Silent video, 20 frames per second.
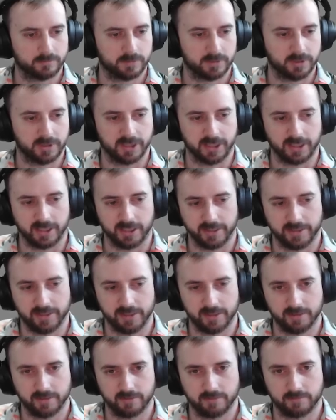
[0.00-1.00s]
I
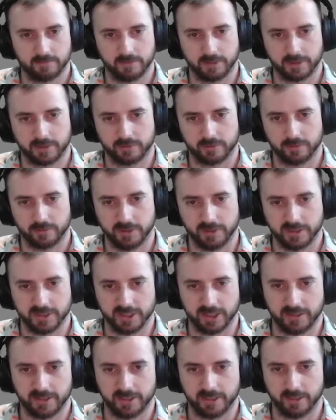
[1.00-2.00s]
didn't extrude these
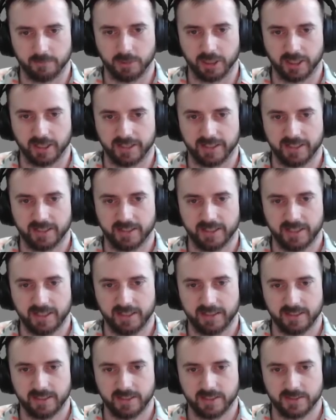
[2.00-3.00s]
out yet, but I didn't need
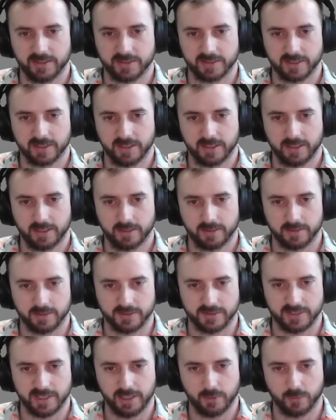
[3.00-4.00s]
this
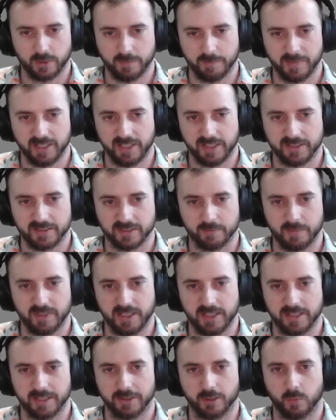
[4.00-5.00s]
D1 Mini to be
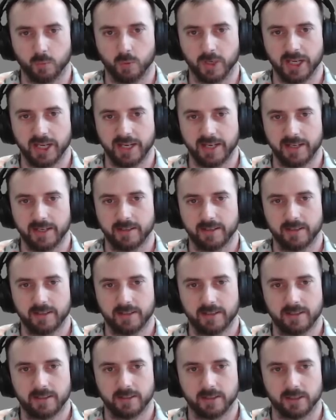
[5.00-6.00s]
in the way
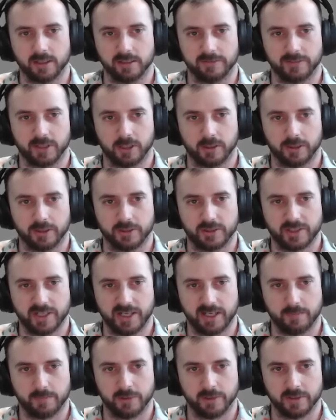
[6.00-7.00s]
of all the
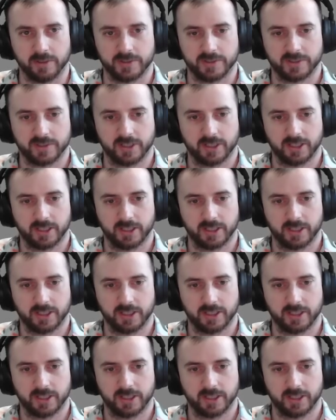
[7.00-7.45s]
chambers.